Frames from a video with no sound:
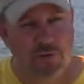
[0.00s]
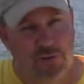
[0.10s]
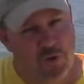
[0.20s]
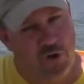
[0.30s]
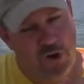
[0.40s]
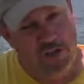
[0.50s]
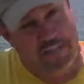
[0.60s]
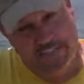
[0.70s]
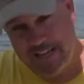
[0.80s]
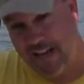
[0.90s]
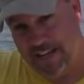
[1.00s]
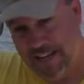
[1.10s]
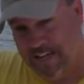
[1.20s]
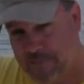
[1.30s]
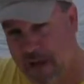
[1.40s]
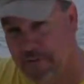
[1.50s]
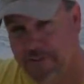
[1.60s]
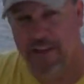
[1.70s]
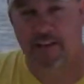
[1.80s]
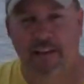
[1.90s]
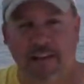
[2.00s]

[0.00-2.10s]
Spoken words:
and so the hook is not in his mouth yet.